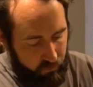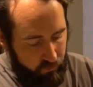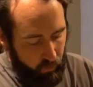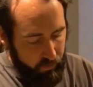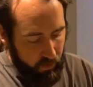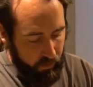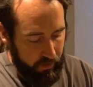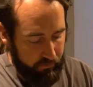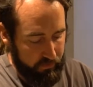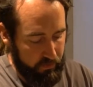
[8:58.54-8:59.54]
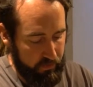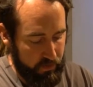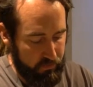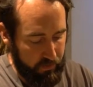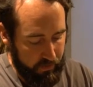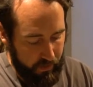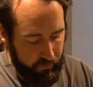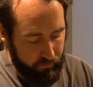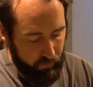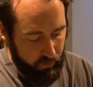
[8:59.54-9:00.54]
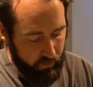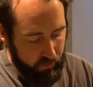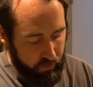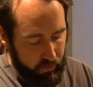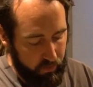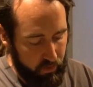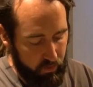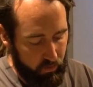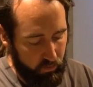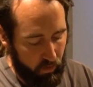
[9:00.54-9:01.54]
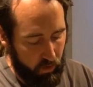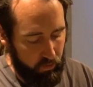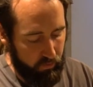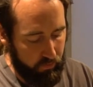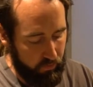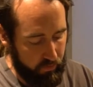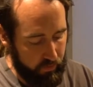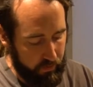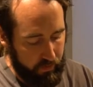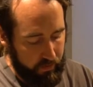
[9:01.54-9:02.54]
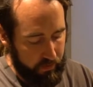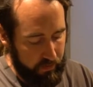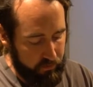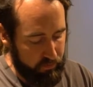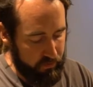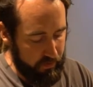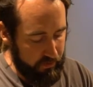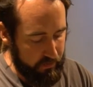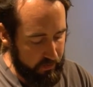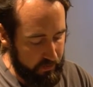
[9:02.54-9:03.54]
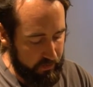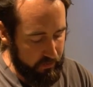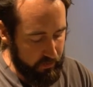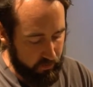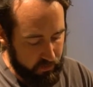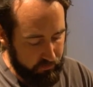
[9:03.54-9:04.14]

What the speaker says: What we are going to have to do is just be careful that new growth is presented in such a